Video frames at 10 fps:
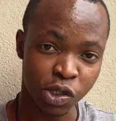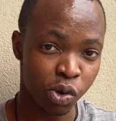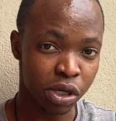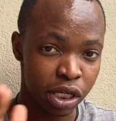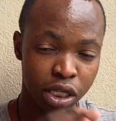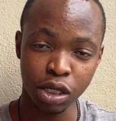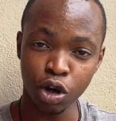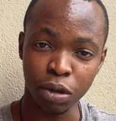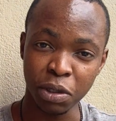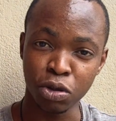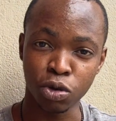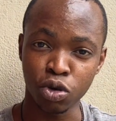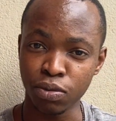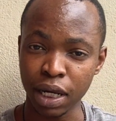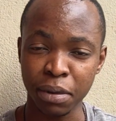so he called me to the
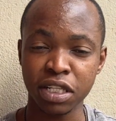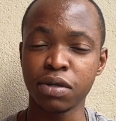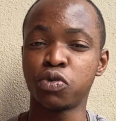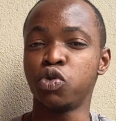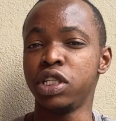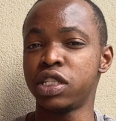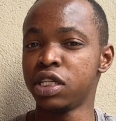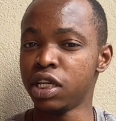room, come get some sweets.